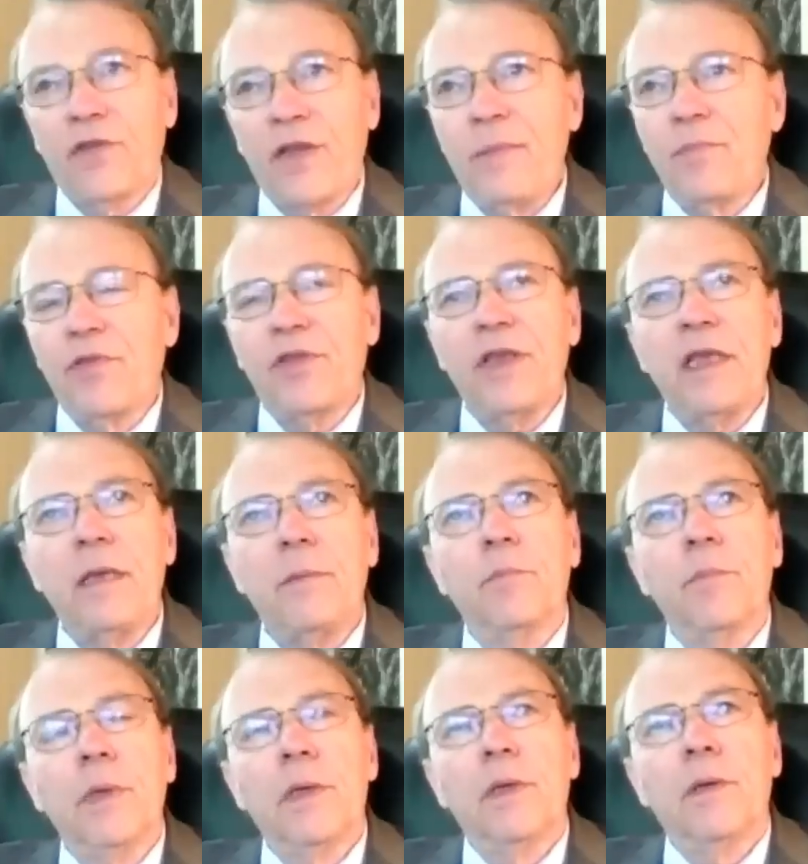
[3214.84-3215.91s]
the same
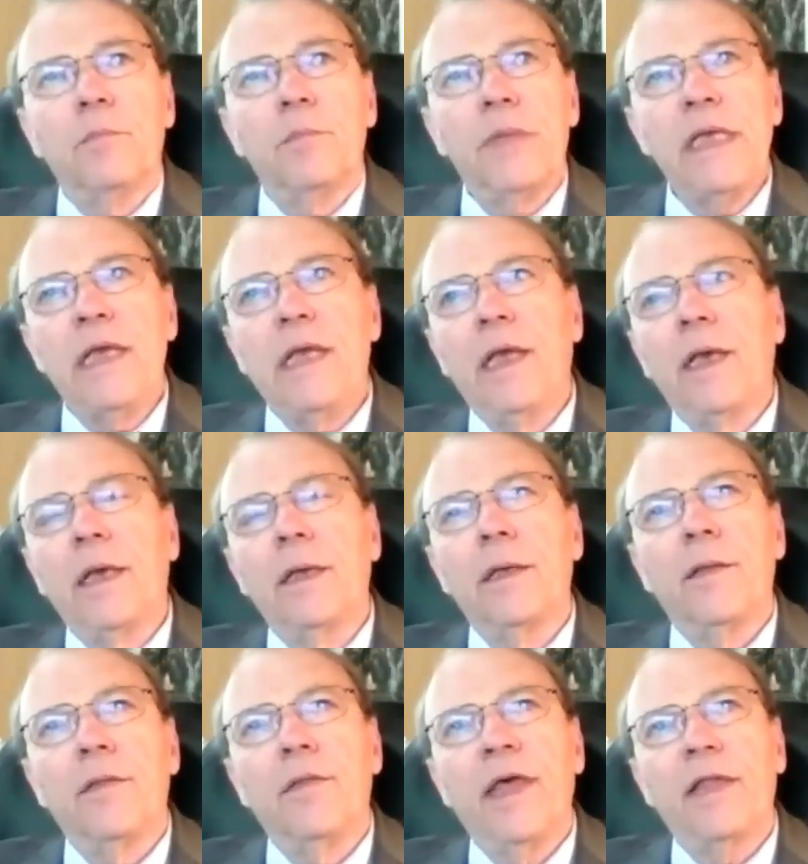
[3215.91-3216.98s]
theme, being
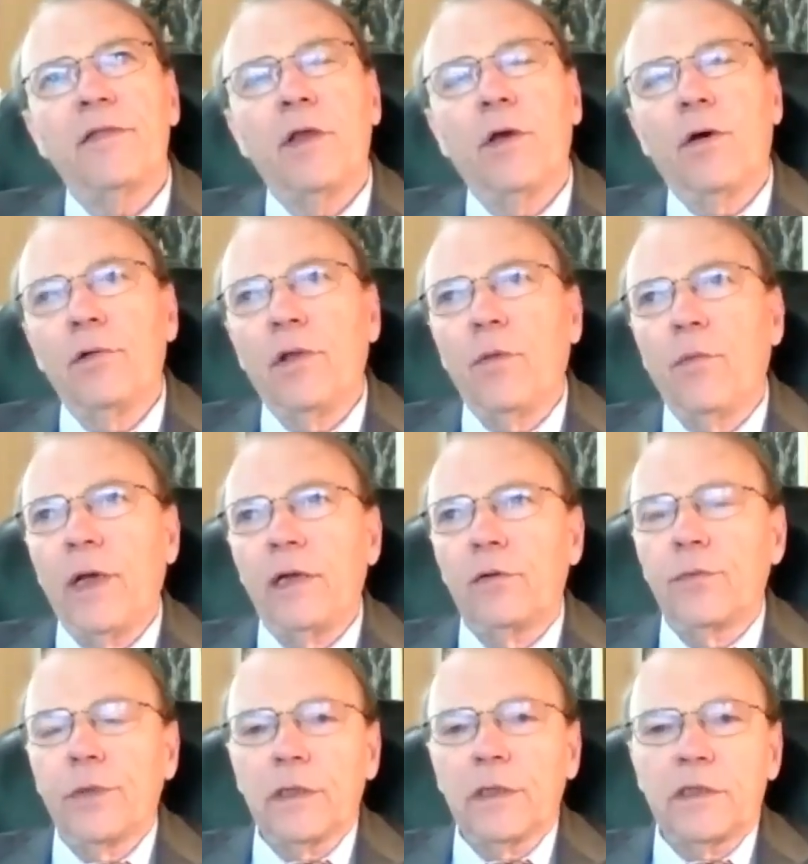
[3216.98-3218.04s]
that the only way
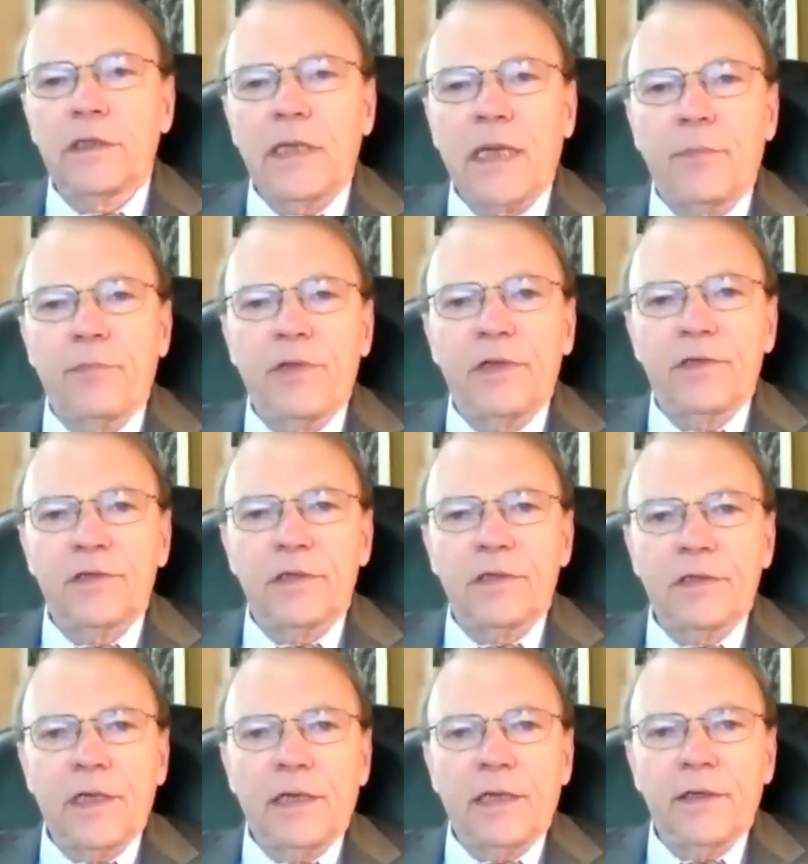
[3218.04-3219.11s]
to really stop this
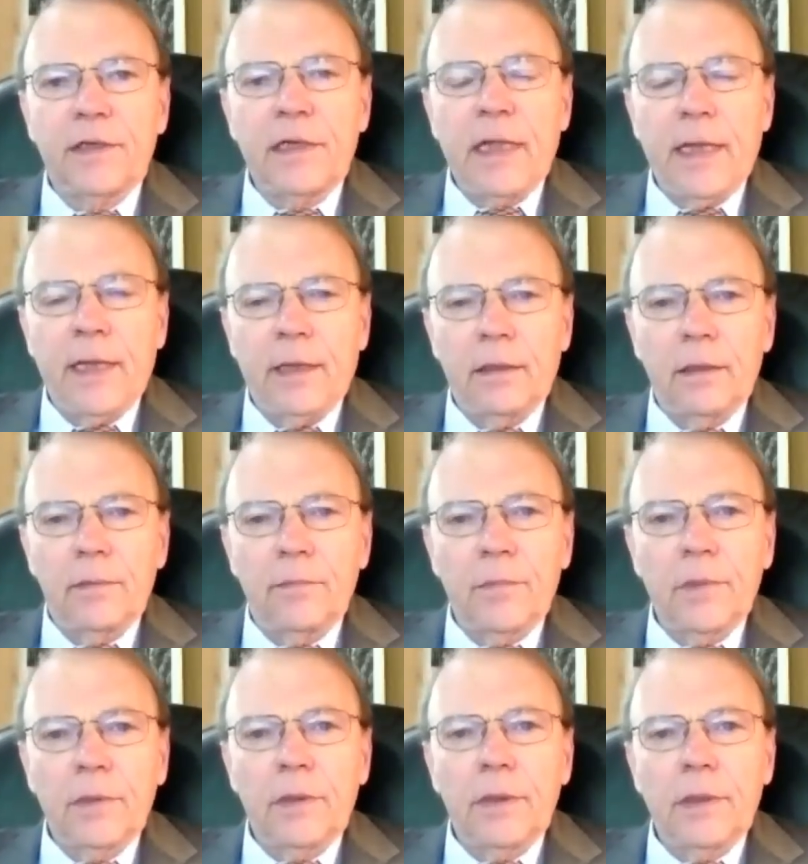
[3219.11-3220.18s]
descent into hell
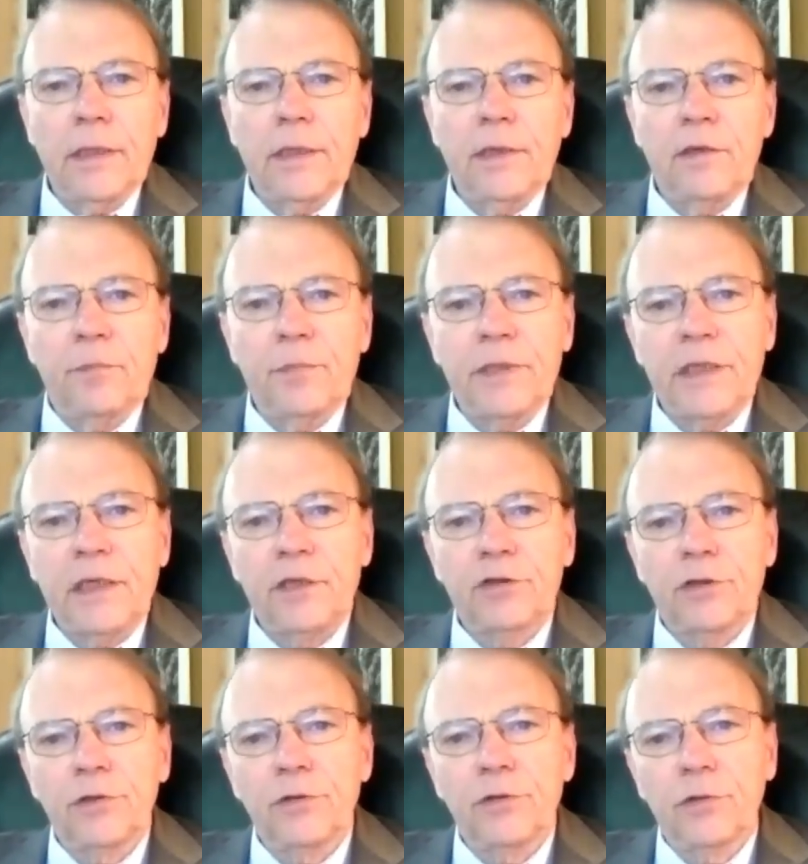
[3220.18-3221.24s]
and into
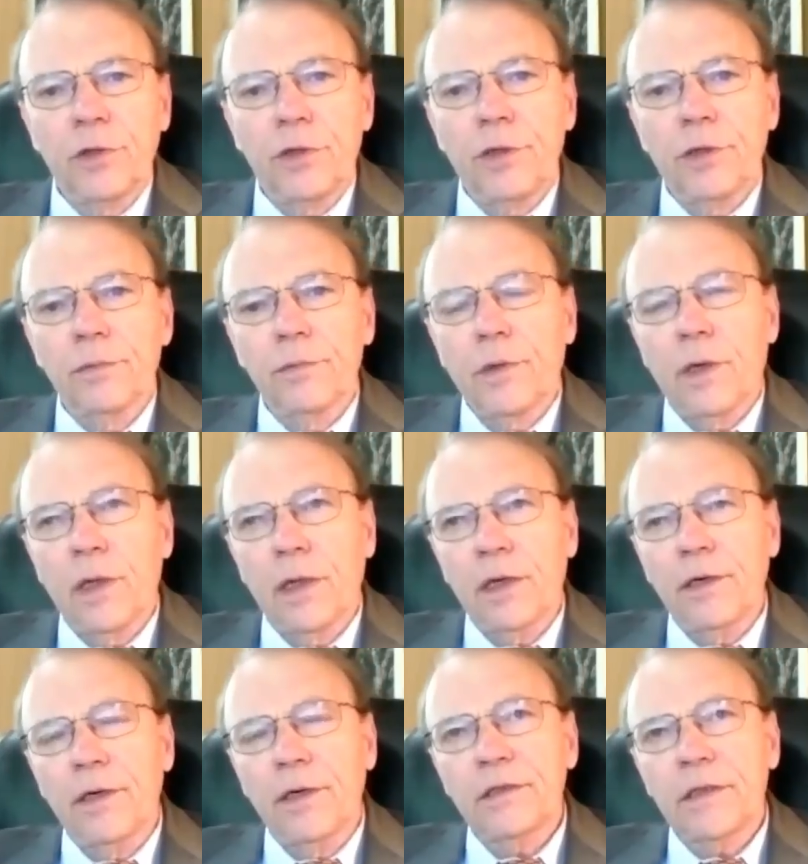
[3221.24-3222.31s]
potential nuclear
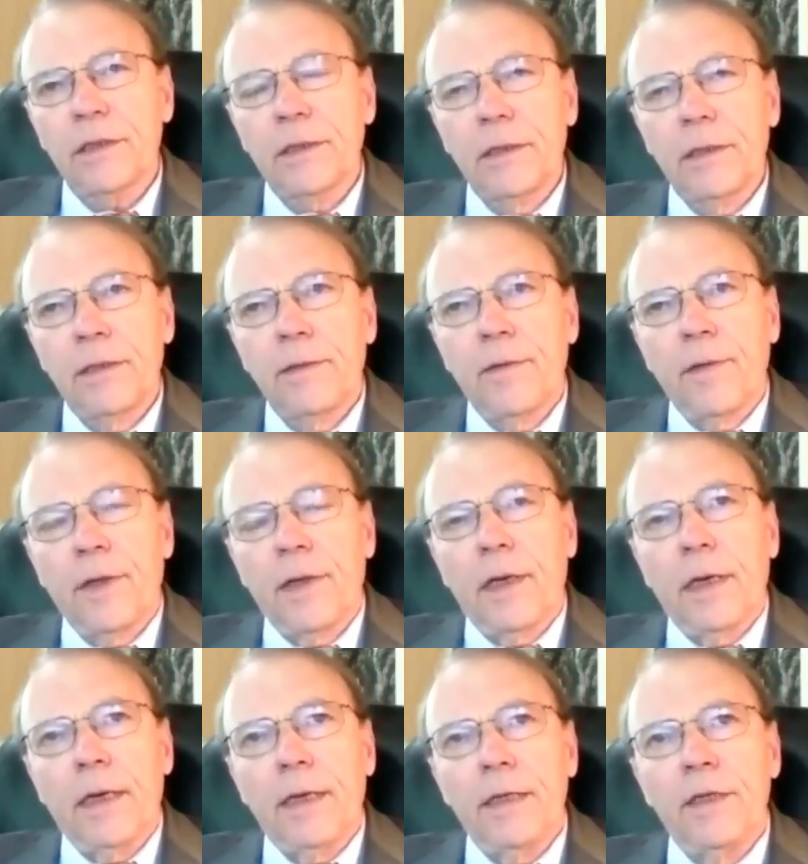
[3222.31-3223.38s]
holocaust
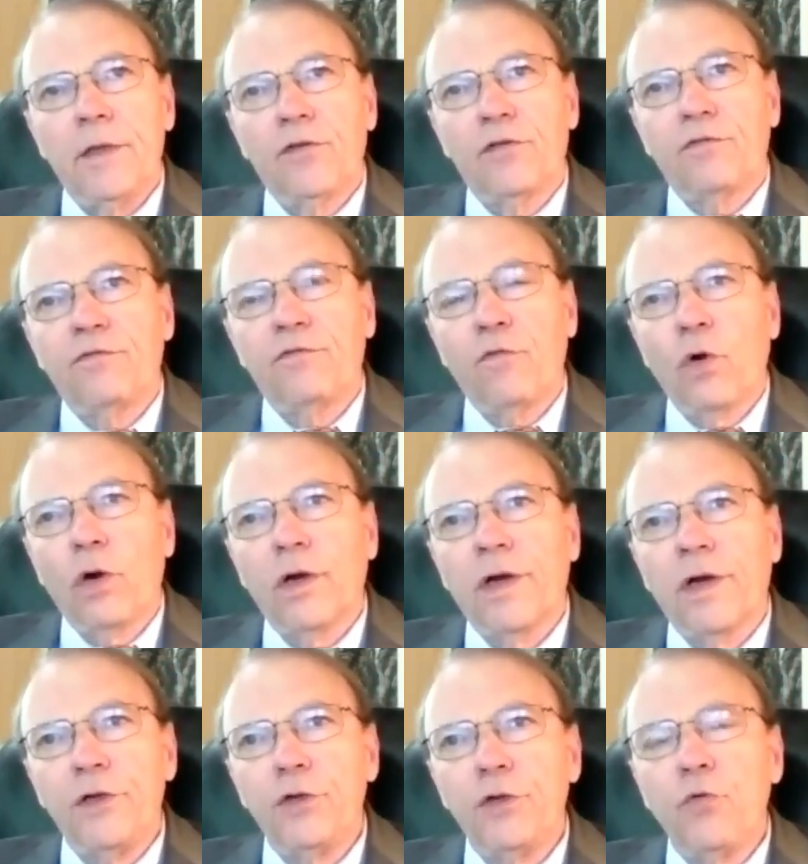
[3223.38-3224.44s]
is for
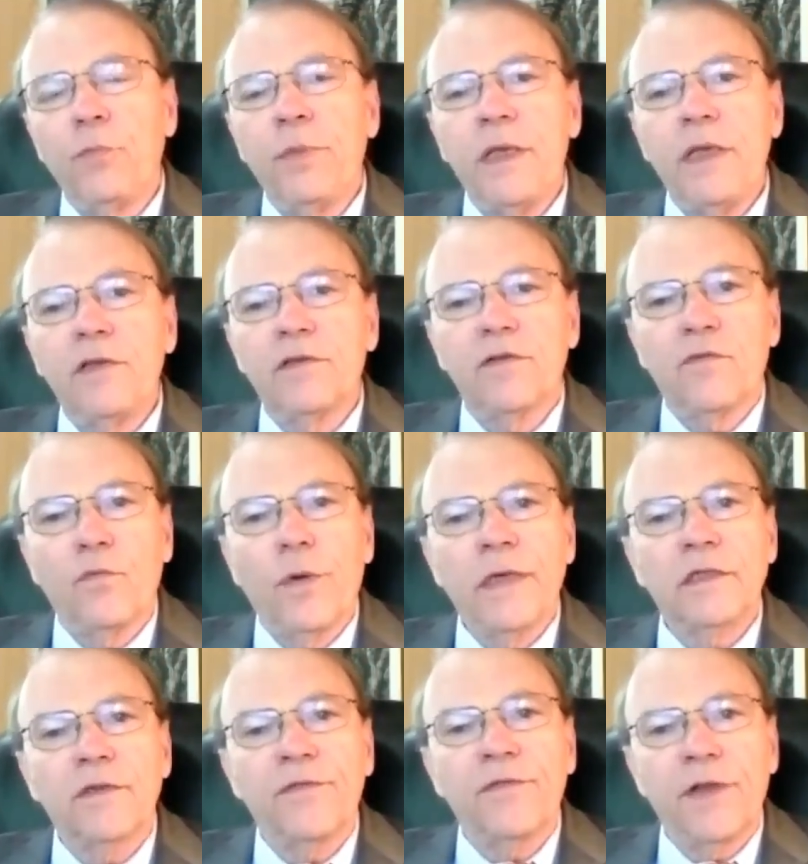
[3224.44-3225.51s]
a new Peace of
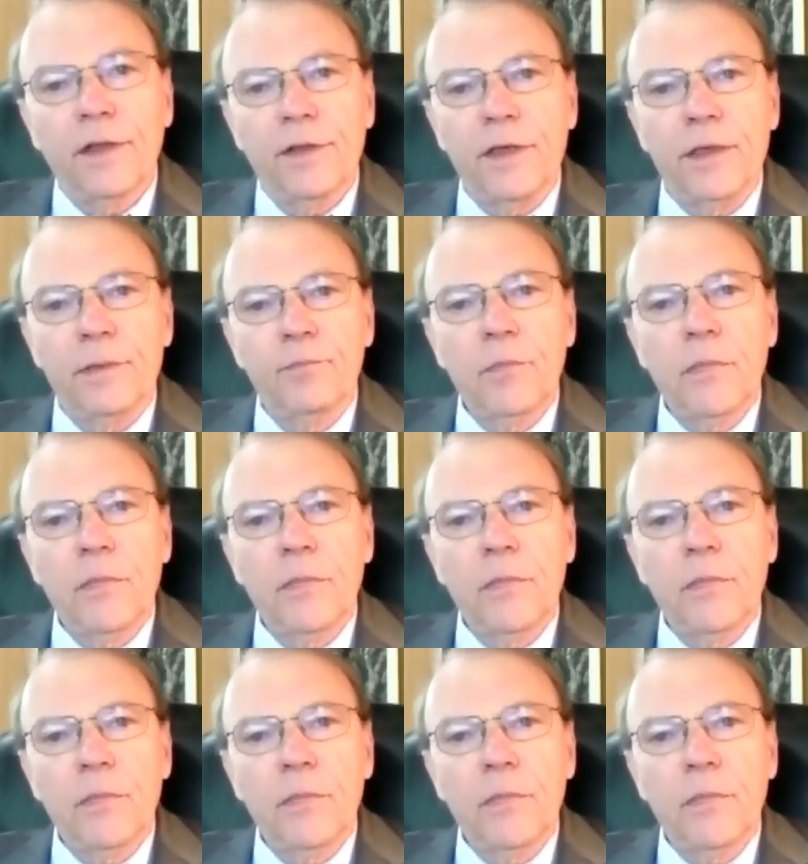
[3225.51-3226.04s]
Westphalia.